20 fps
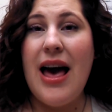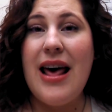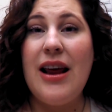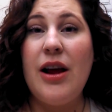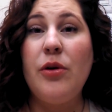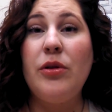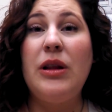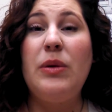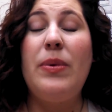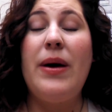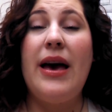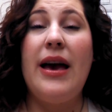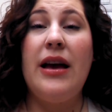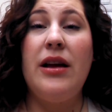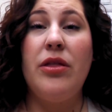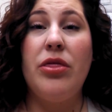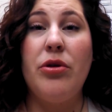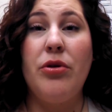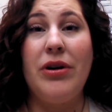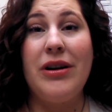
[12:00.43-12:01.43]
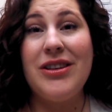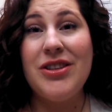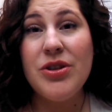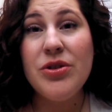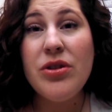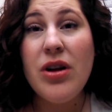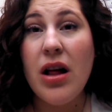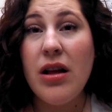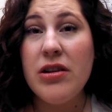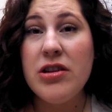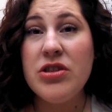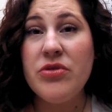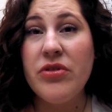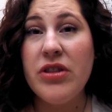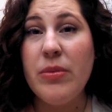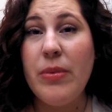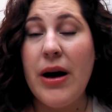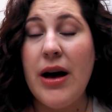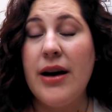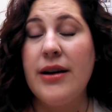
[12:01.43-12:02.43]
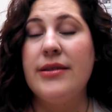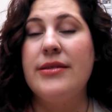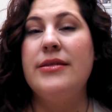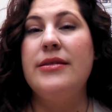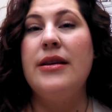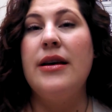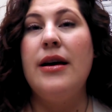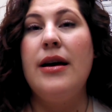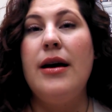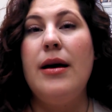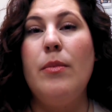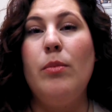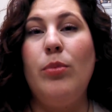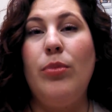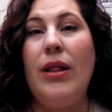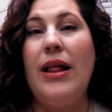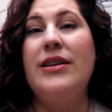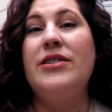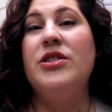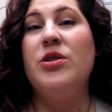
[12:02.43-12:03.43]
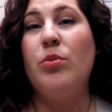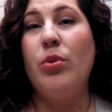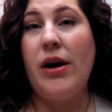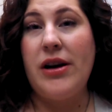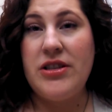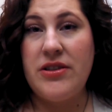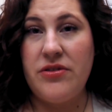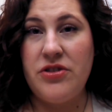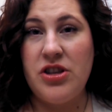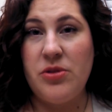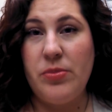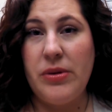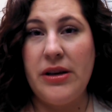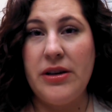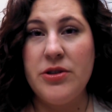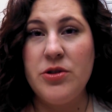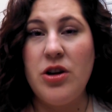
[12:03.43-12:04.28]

and I only paid thirty-two dollars for the box plus the price of shipping.